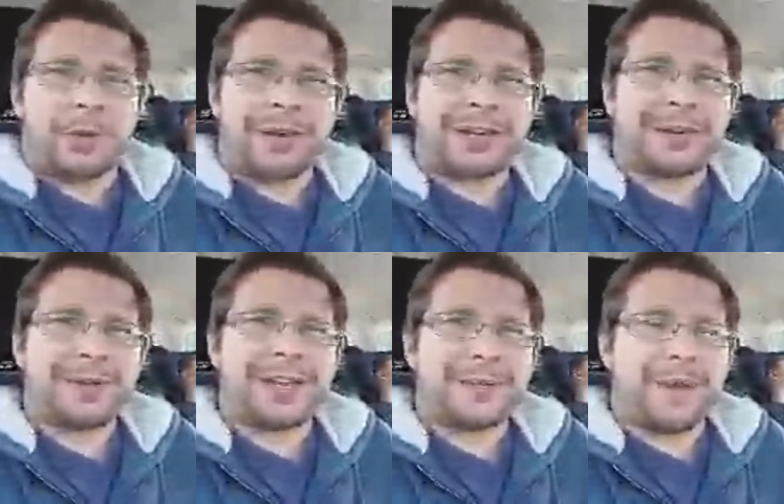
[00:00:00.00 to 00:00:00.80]
on my
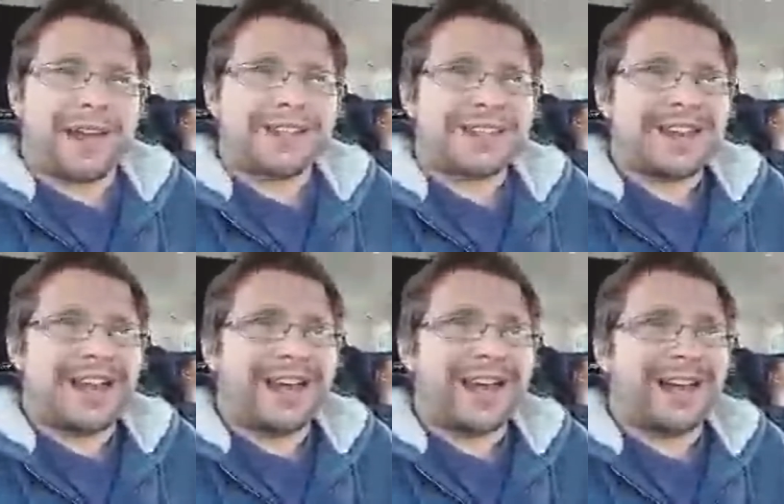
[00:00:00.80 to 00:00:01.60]
community page,
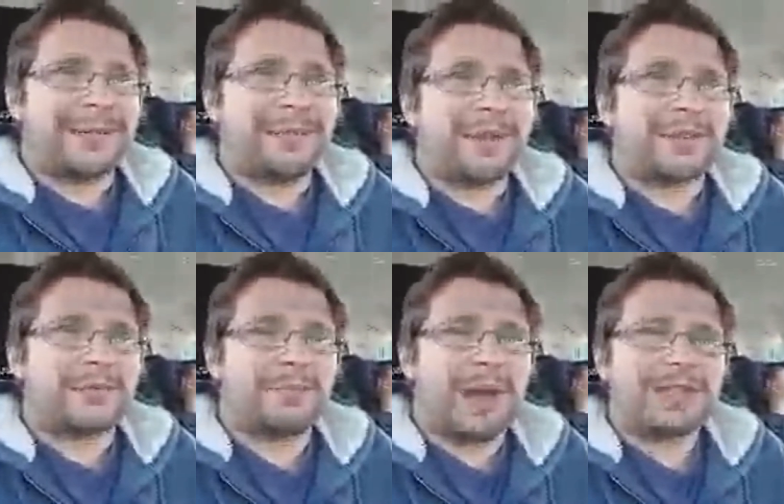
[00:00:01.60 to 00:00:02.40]
um,
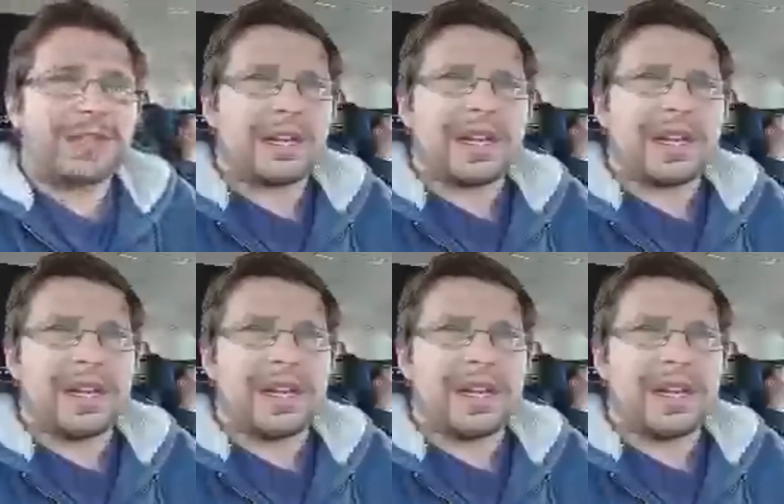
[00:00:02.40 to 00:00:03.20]
basically
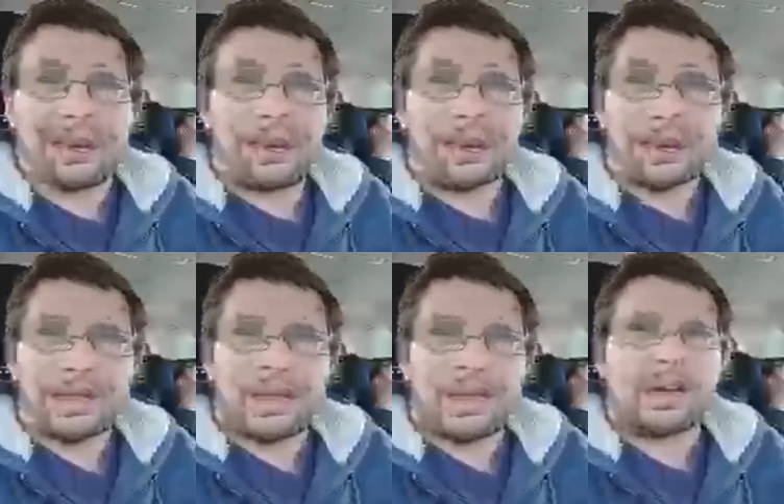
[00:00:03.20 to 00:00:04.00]
asking what people want to
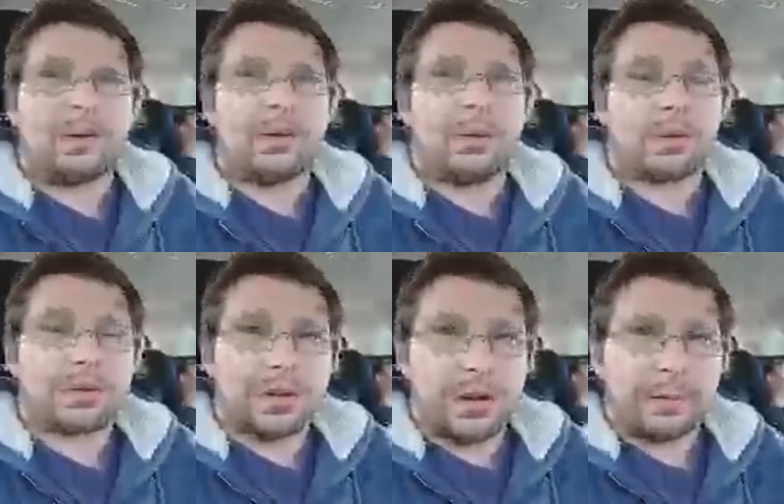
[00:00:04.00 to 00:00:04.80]
see or what
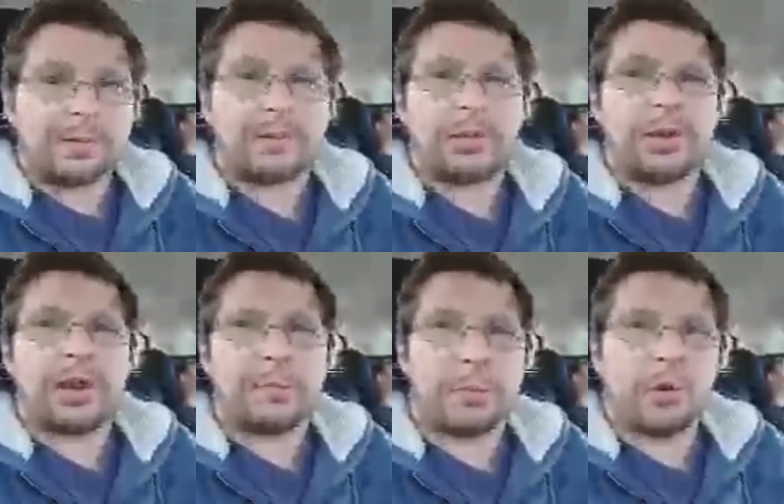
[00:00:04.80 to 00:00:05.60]
should I be doing
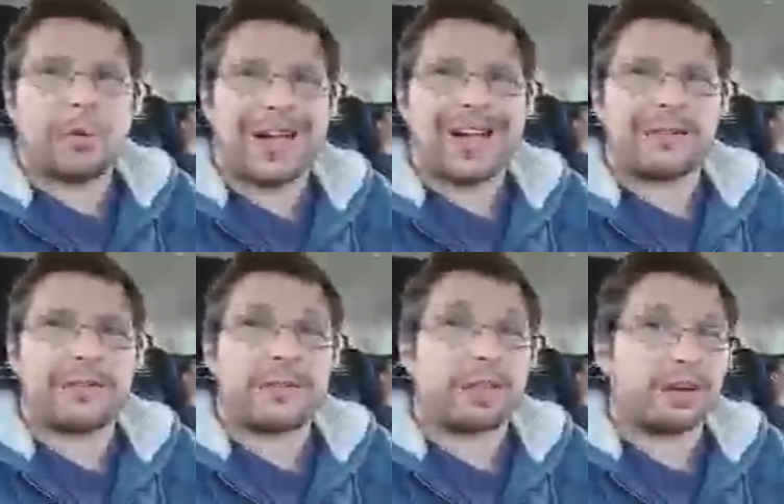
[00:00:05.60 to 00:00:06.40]
at the bottom
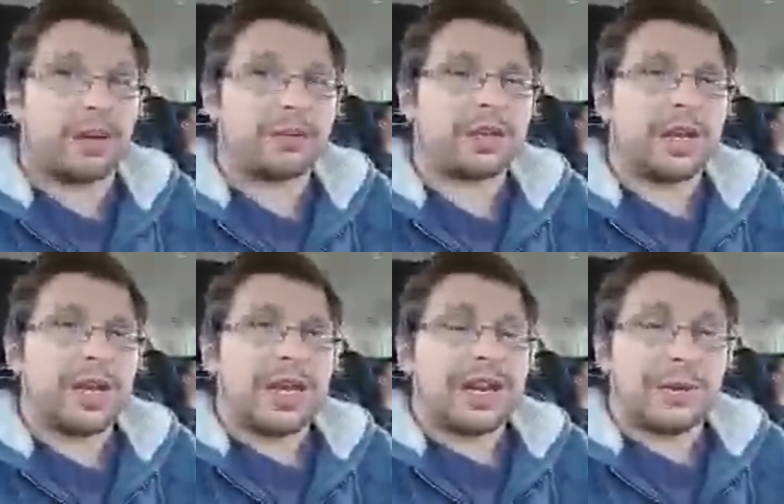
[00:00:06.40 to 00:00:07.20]
half of the yard.
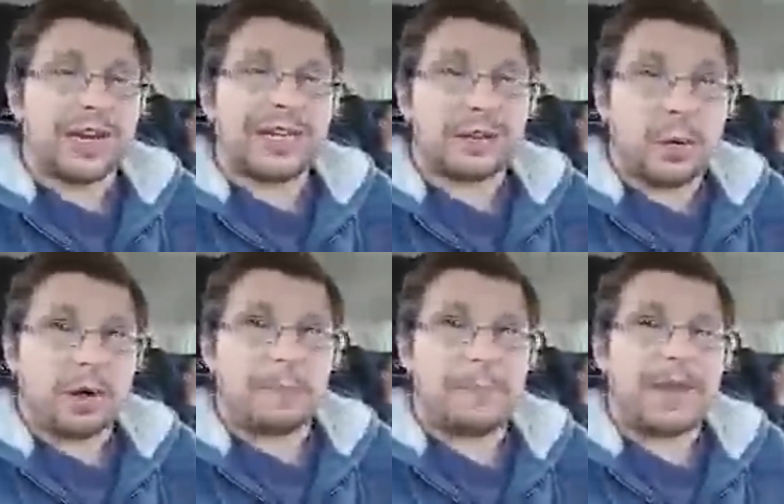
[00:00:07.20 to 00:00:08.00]
Now, it is
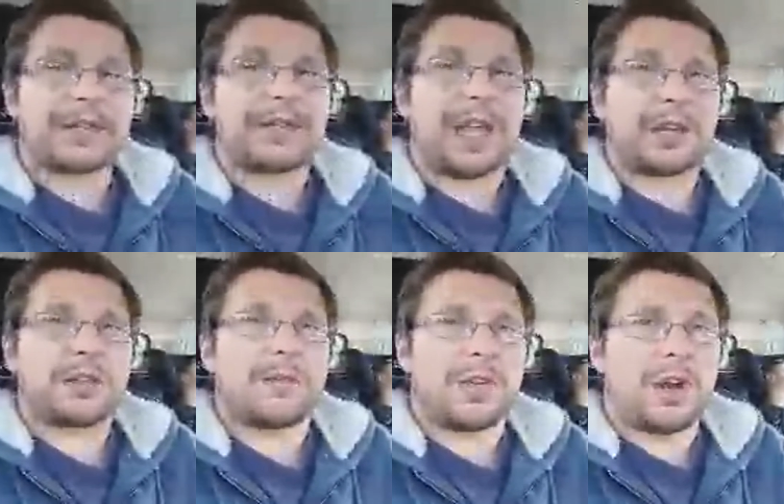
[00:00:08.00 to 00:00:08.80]
quite a big
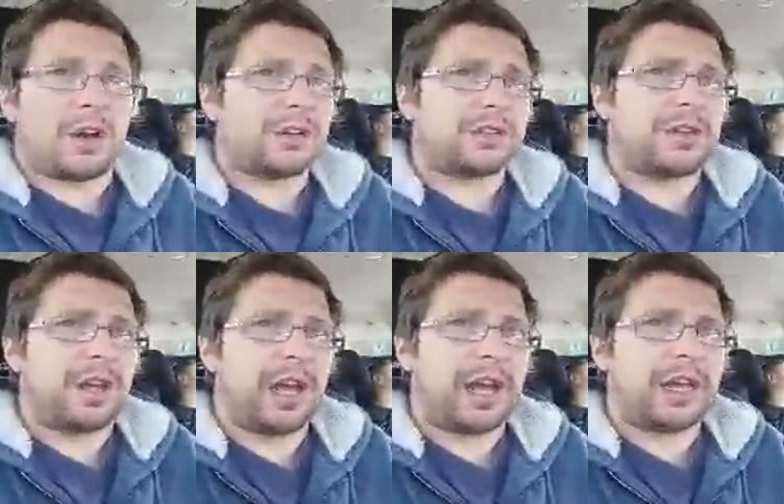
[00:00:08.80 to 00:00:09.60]
section of yard,
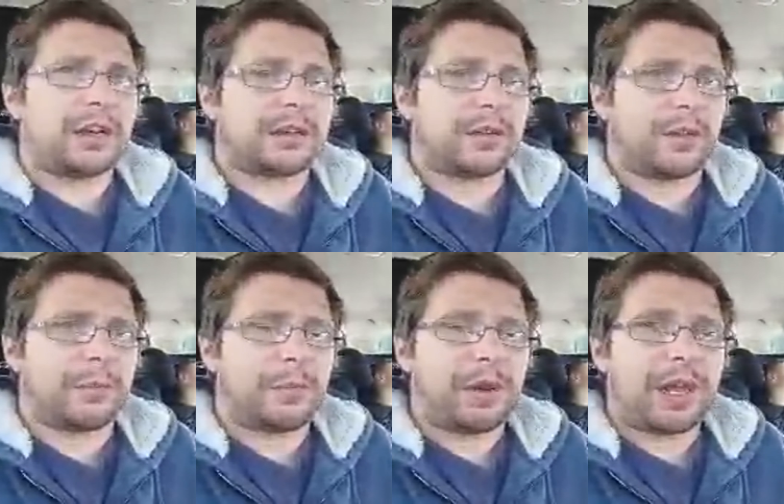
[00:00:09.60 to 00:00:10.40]
and the
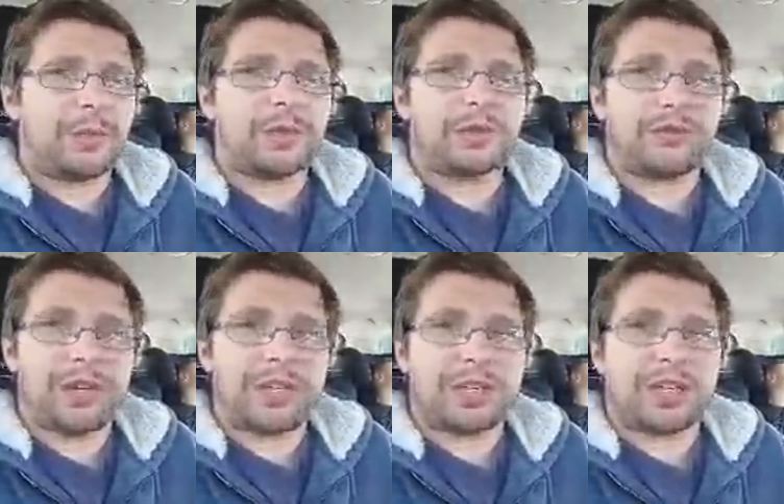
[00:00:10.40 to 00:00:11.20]
plan was
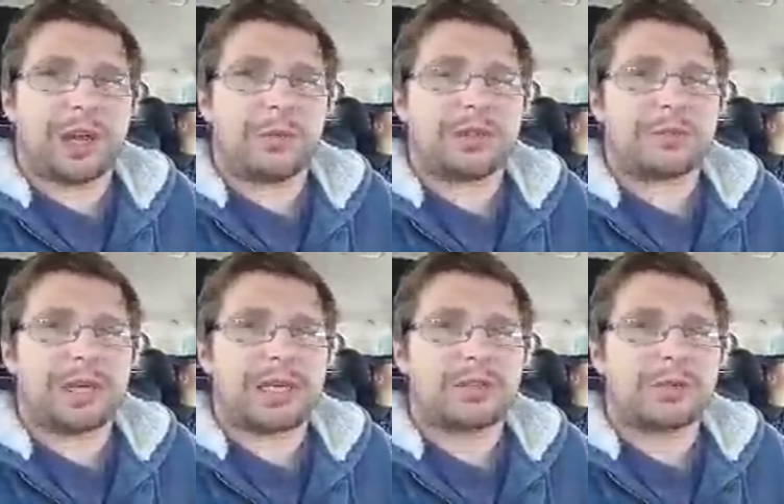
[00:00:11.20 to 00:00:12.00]
originally
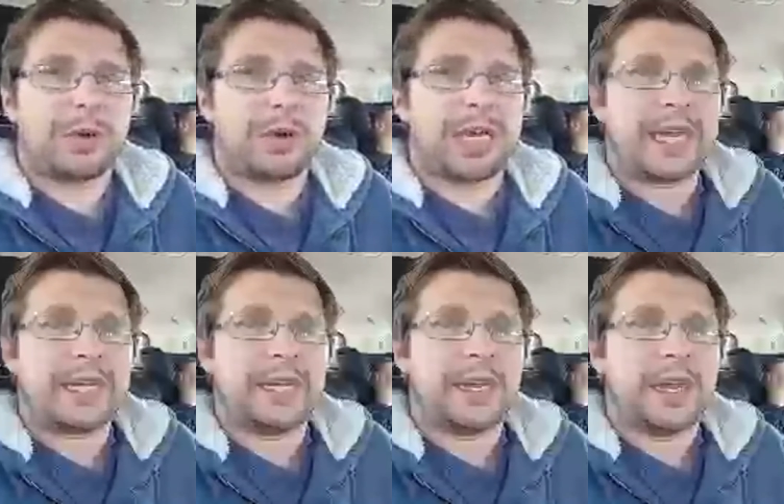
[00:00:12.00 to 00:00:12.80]
going to be to
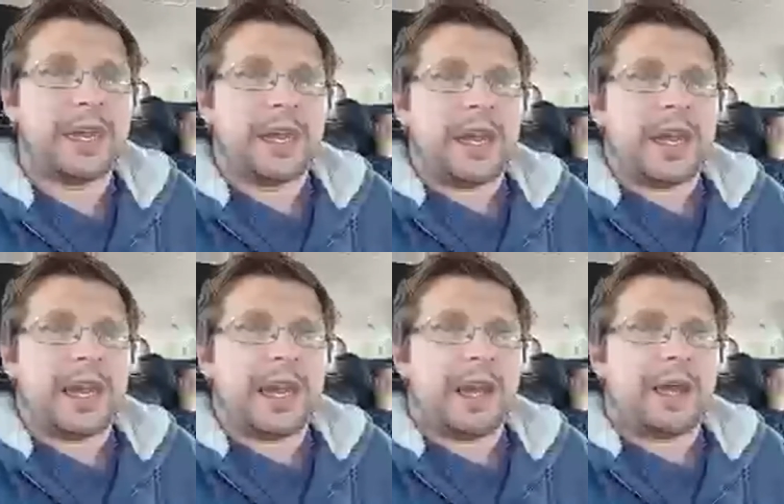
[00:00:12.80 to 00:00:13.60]
put in
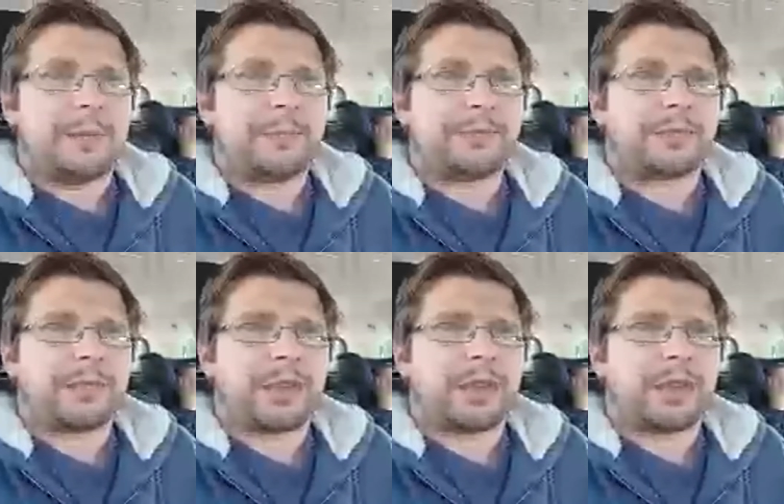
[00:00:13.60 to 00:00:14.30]
um,